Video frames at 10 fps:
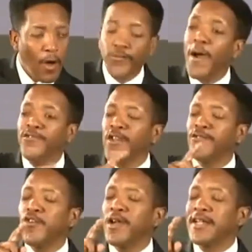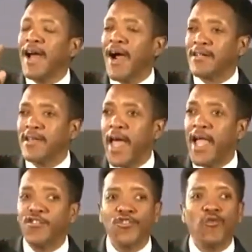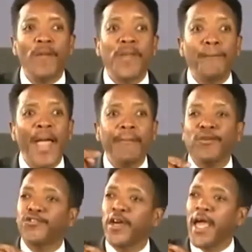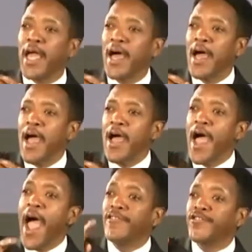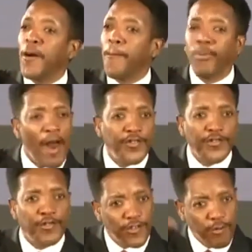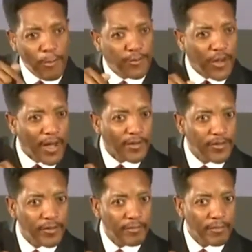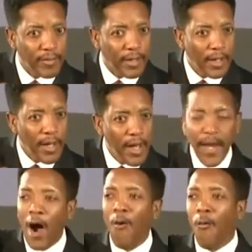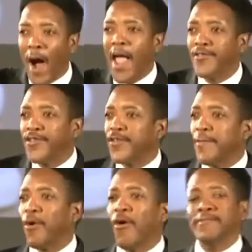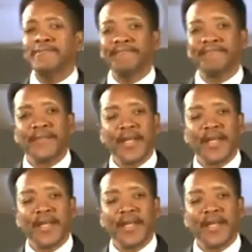Especially during the dark ages when the papacy had suppressed the scriptures. Now, why is this important?